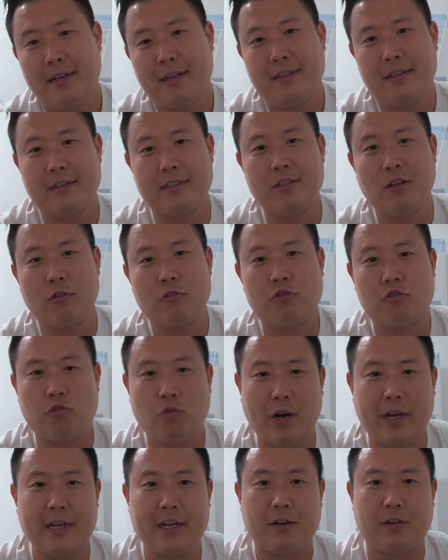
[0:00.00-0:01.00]
there's no
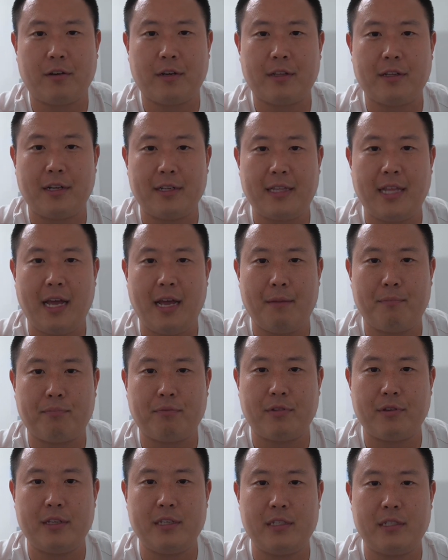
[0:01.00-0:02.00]
training or anything like that,
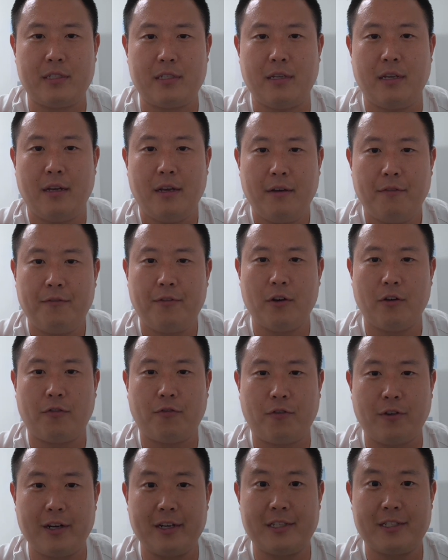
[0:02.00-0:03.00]
please feel
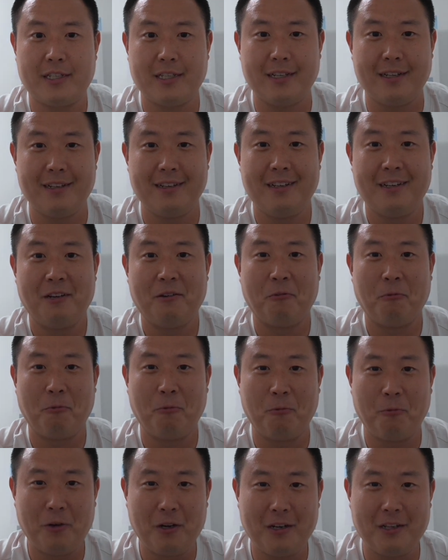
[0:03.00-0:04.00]
free to
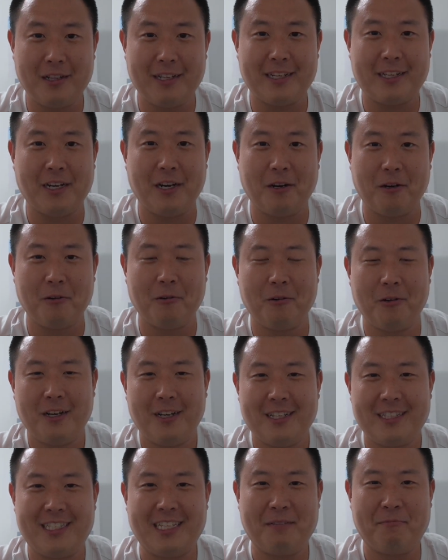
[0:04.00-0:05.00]
really go
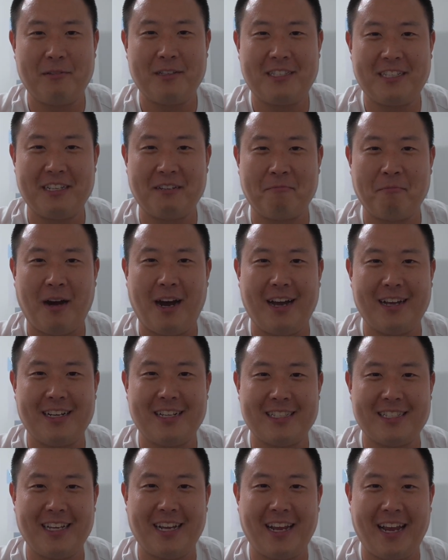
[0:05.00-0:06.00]
deep into your mind
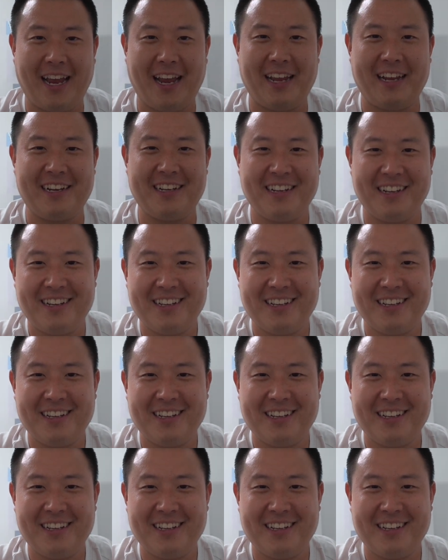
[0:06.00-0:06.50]
and say, hey,